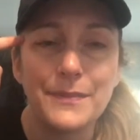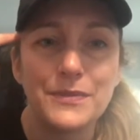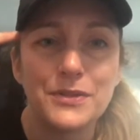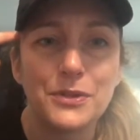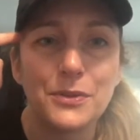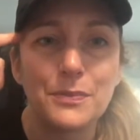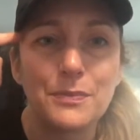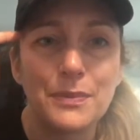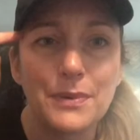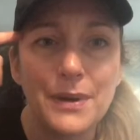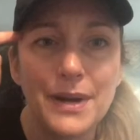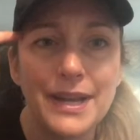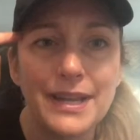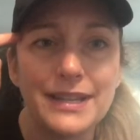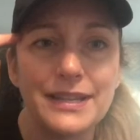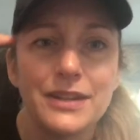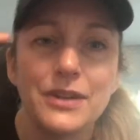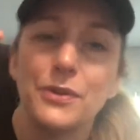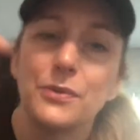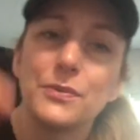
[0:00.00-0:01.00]
Your
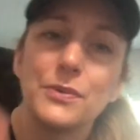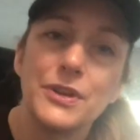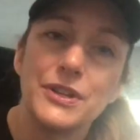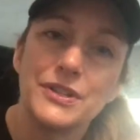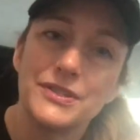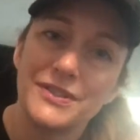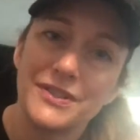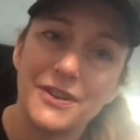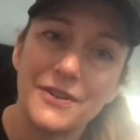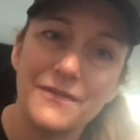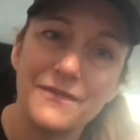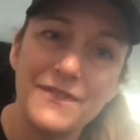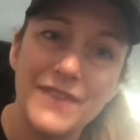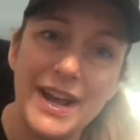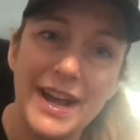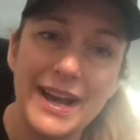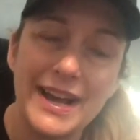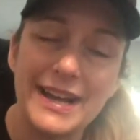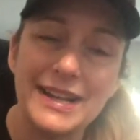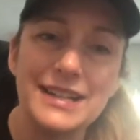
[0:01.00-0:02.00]
brain runs on
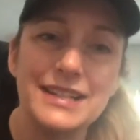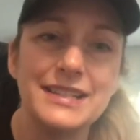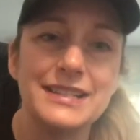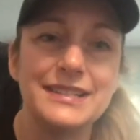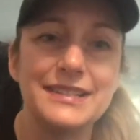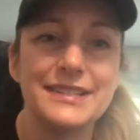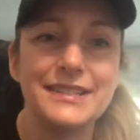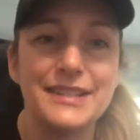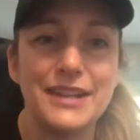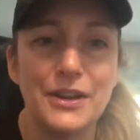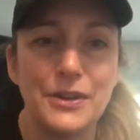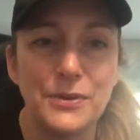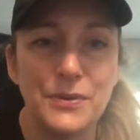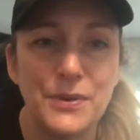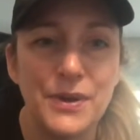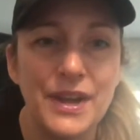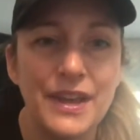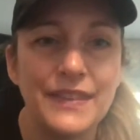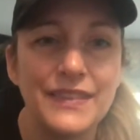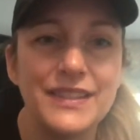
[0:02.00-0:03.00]
fat. And so
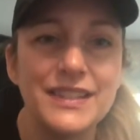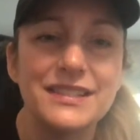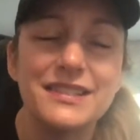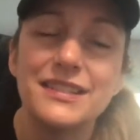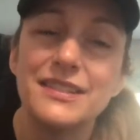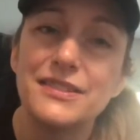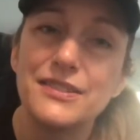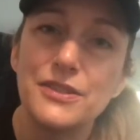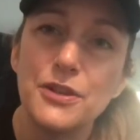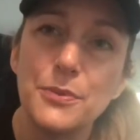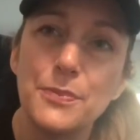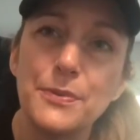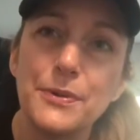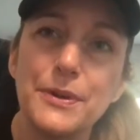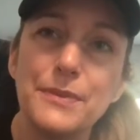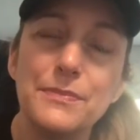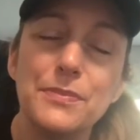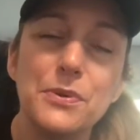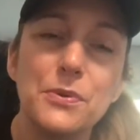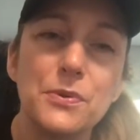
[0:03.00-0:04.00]
this is super
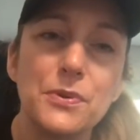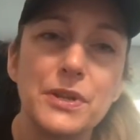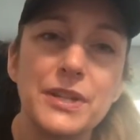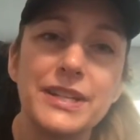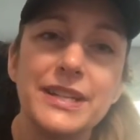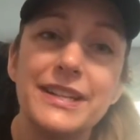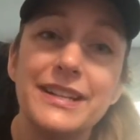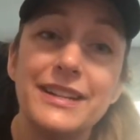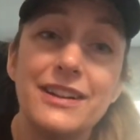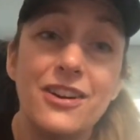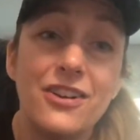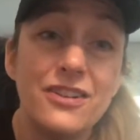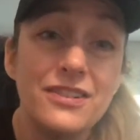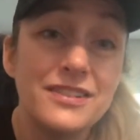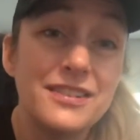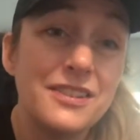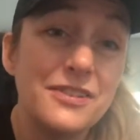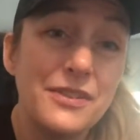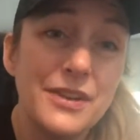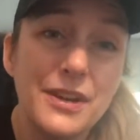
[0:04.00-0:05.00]
important. It
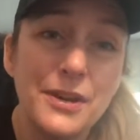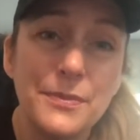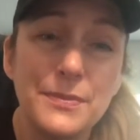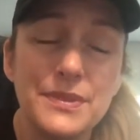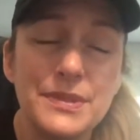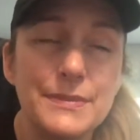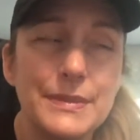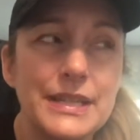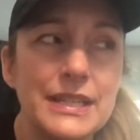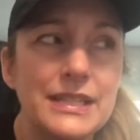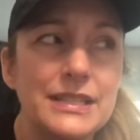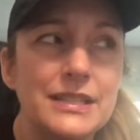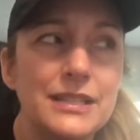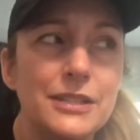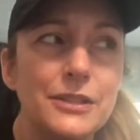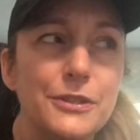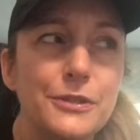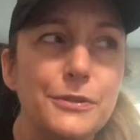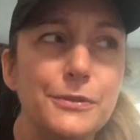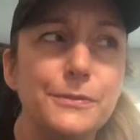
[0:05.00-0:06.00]
also helps me
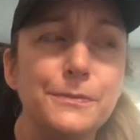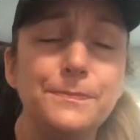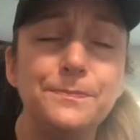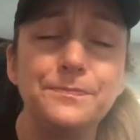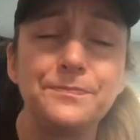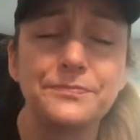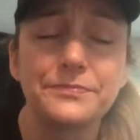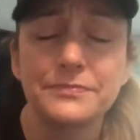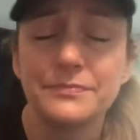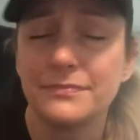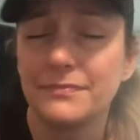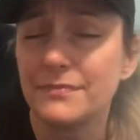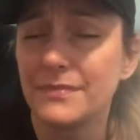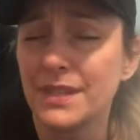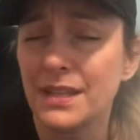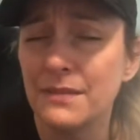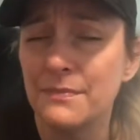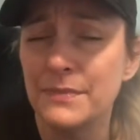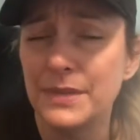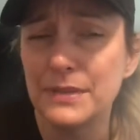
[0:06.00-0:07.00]
to
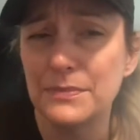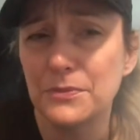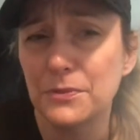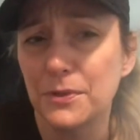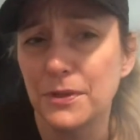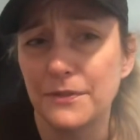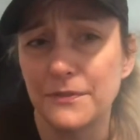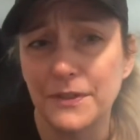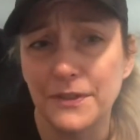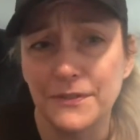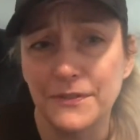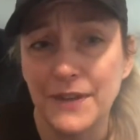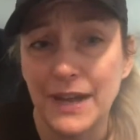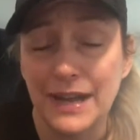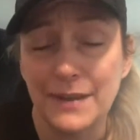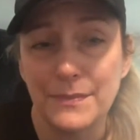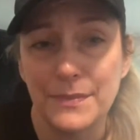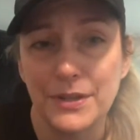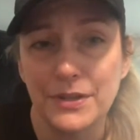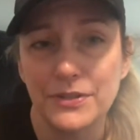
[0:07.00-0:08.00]
be more of a
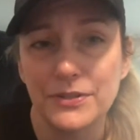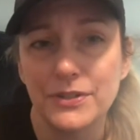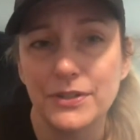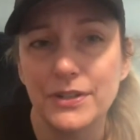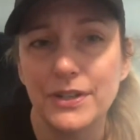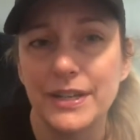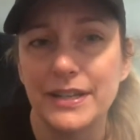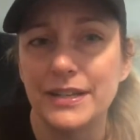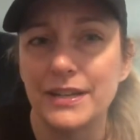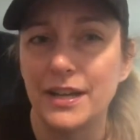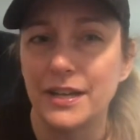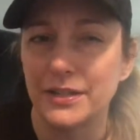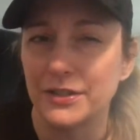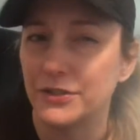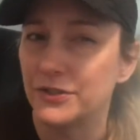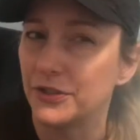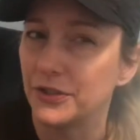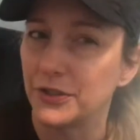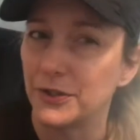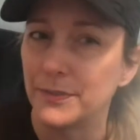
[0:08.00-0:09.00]
fat burner and not a
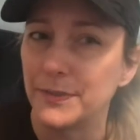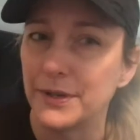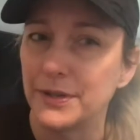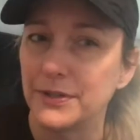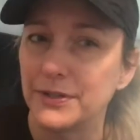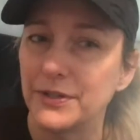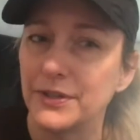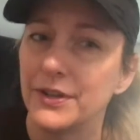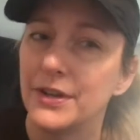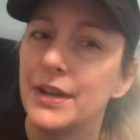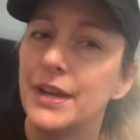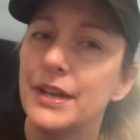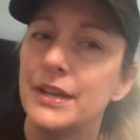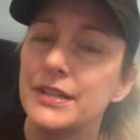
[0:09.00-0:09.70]
sugar burner.